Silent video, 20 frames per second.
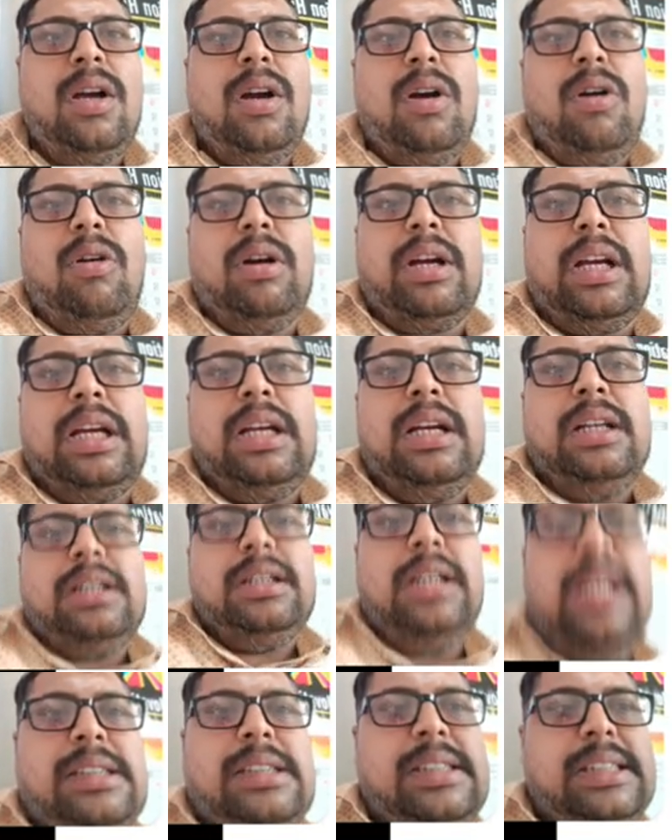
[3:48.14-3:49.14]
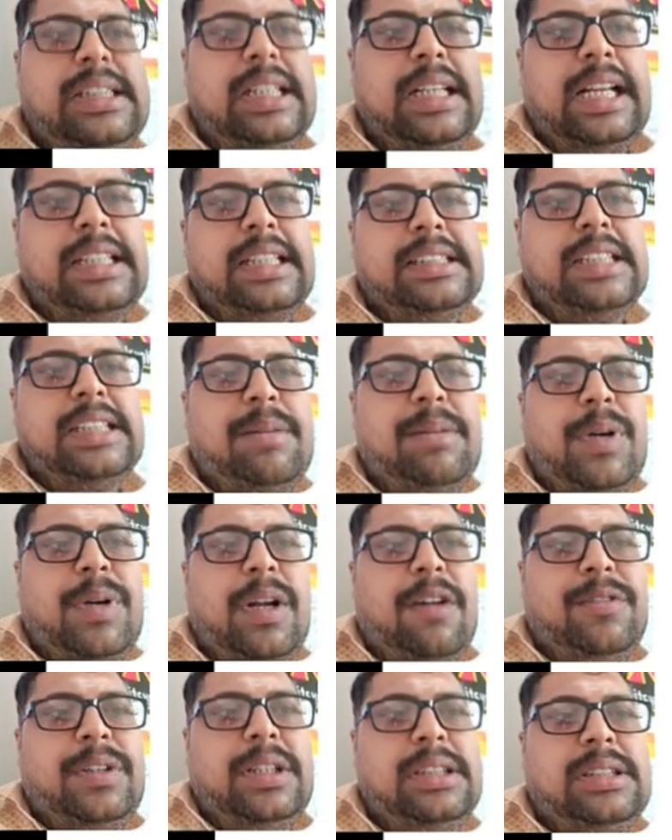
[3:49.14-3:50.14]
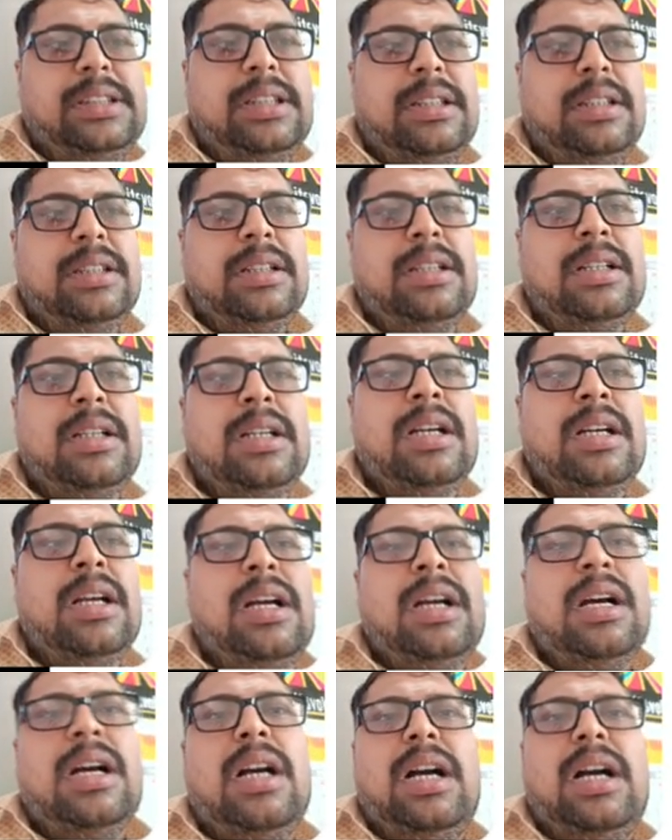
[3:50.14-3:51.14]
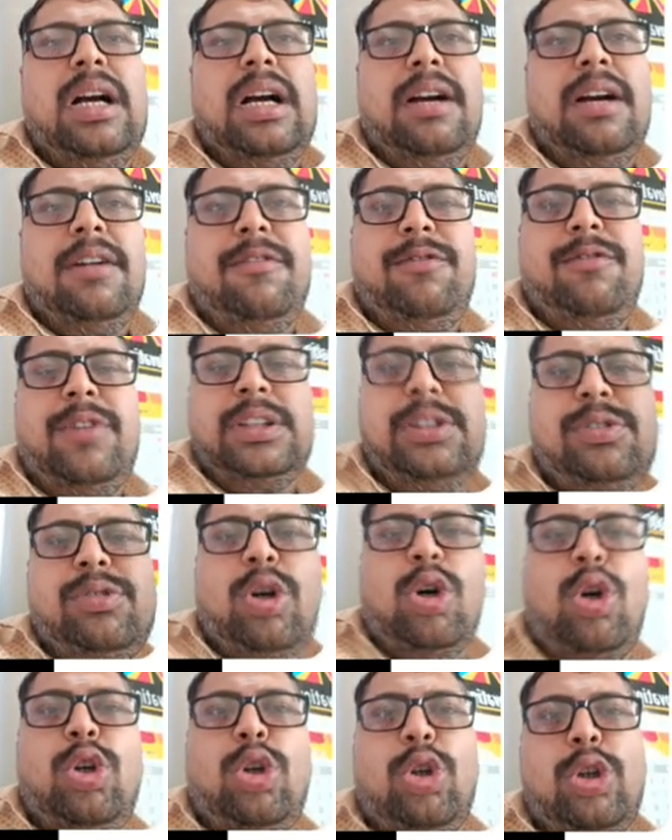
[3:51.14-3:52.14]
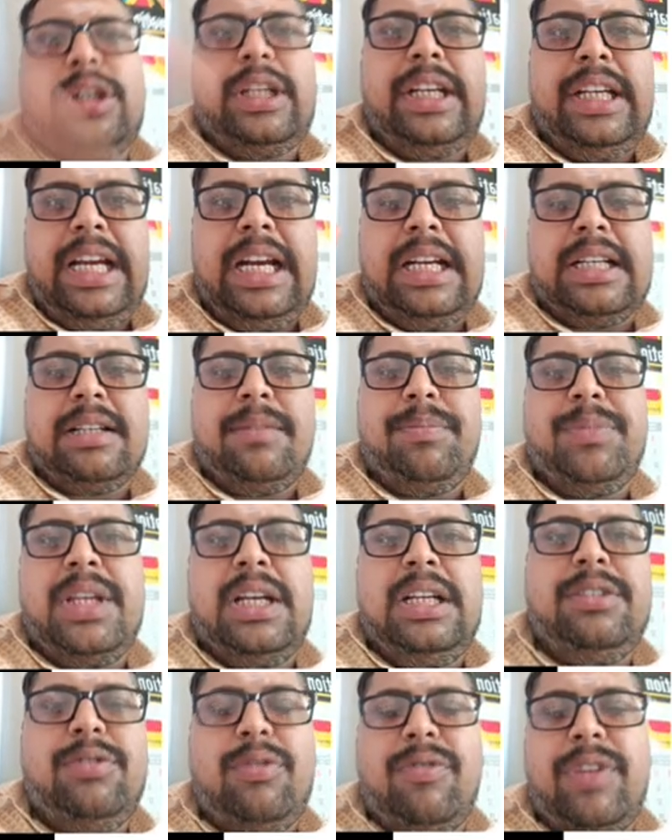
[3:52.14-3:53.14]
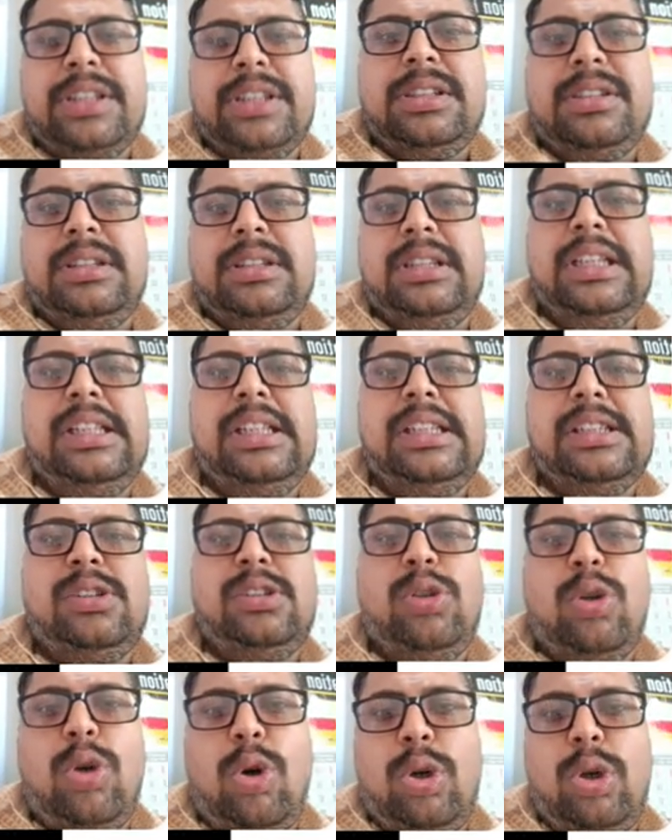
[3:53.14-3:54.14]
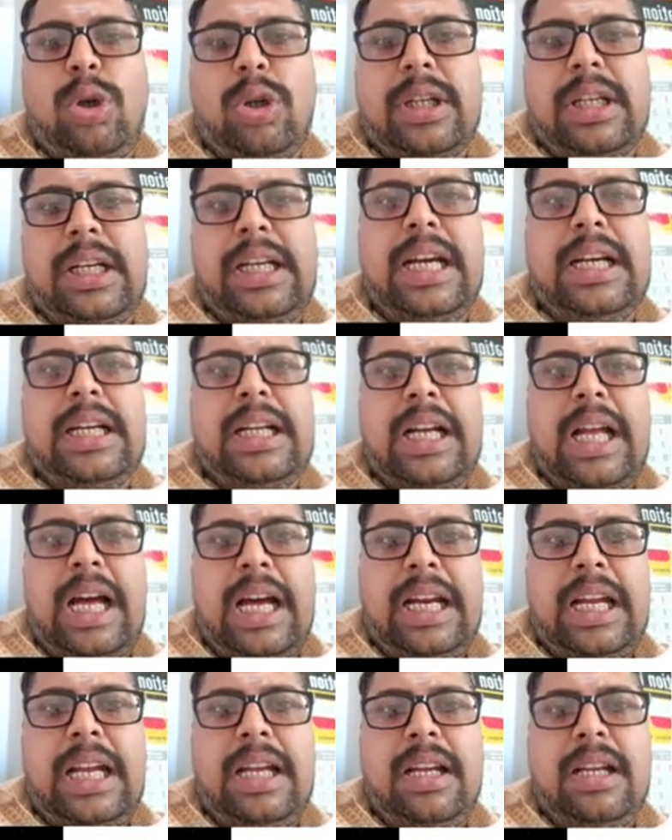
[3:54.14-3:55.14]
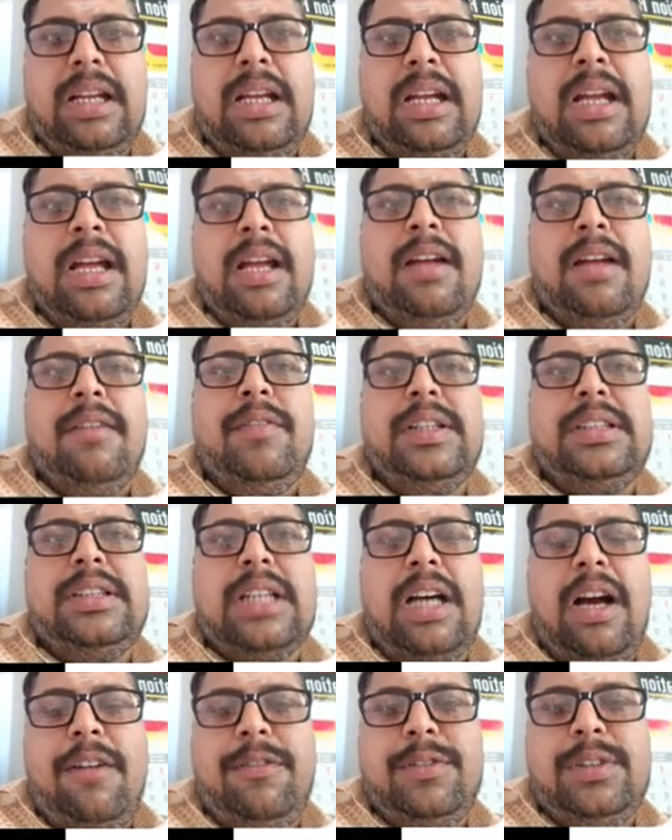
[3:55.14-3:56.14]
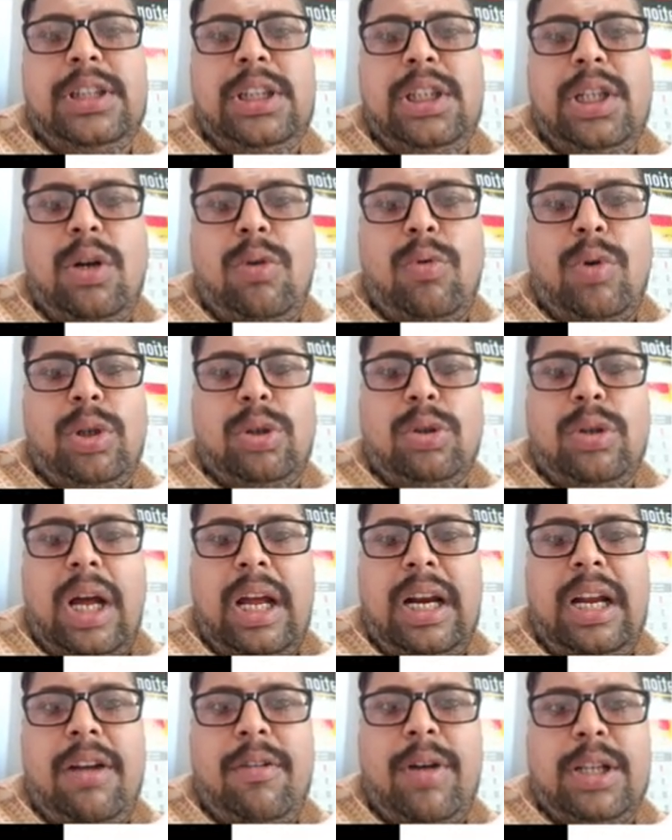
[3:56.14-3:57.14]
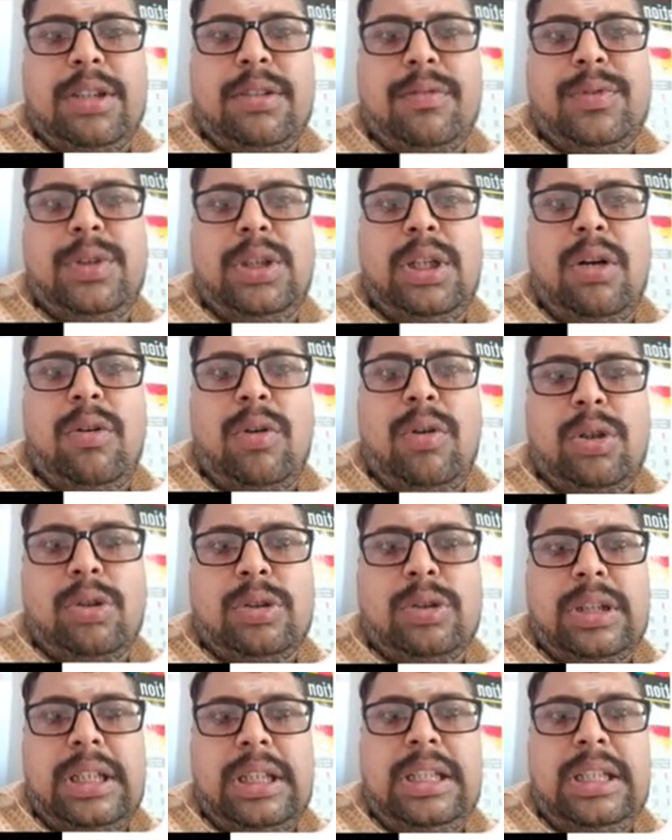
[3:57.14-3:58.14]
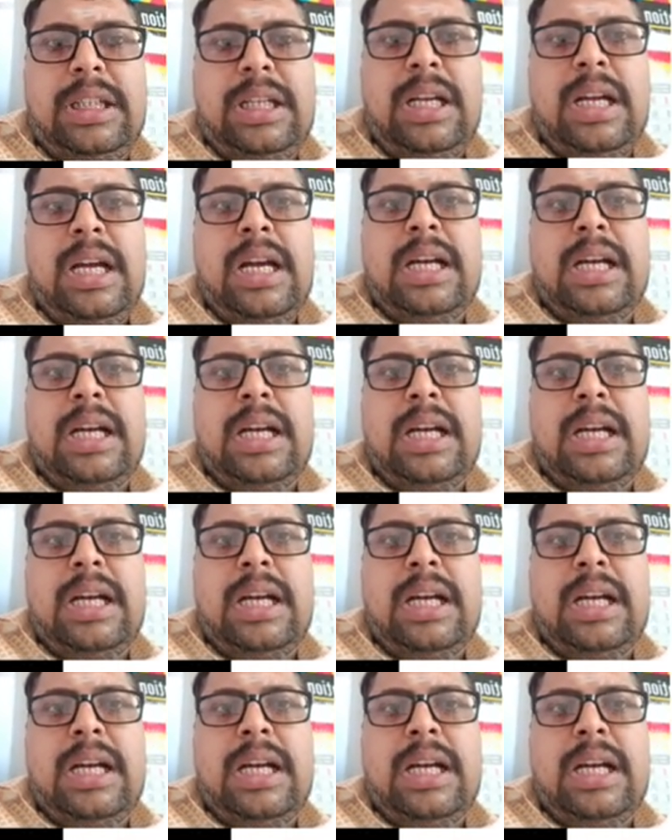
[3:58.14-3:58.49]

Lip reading: Okay, let's see an example of this. First you are going to create, that is, first thing is you are going to create an array which of 0, 1, array values of 0, 1, 2, 3.